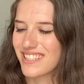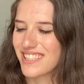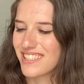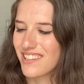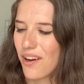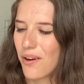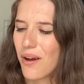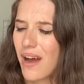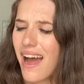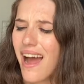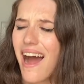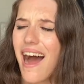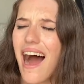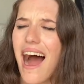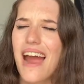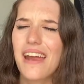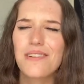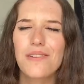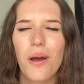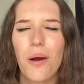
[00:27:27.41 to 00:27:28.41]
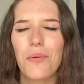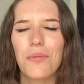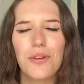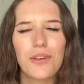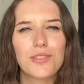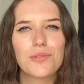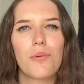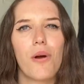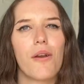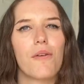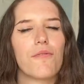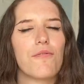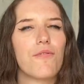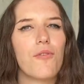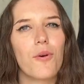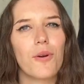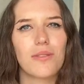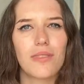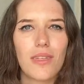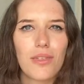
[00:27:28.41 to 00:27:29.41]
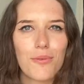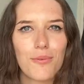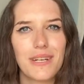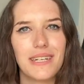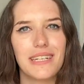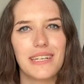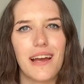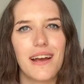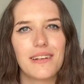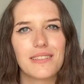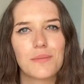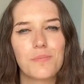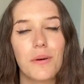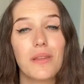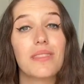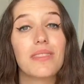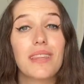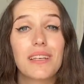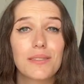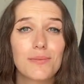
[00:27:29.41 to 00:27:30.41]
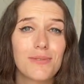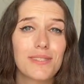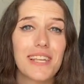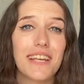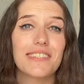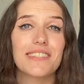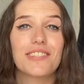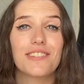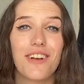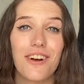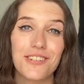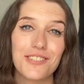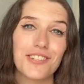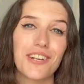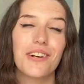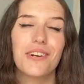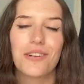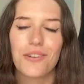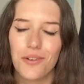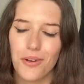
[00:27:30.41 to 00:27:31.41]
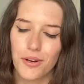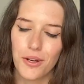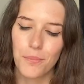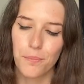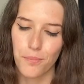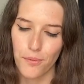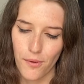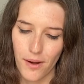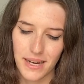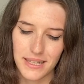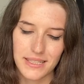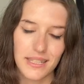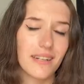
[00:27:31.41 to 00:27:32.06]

So I know there's one for the 3DS, but this was at such a good price.